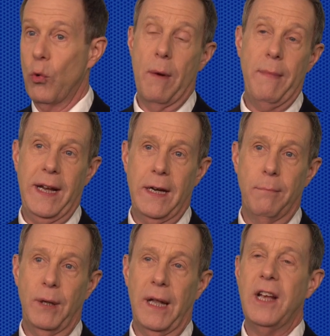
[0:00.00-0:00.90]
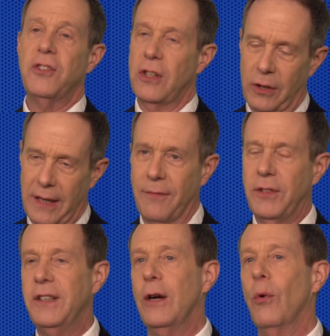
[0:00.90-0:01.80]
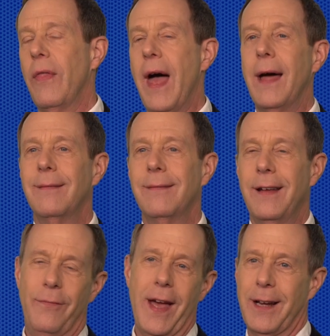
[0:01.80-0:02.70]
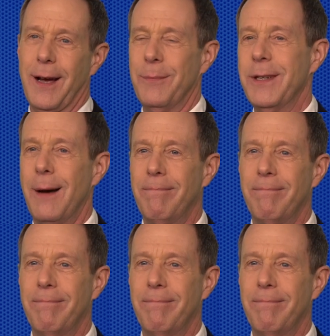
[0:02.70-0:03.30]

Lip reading: remain in place, and you'll have to deal with that if that comes up.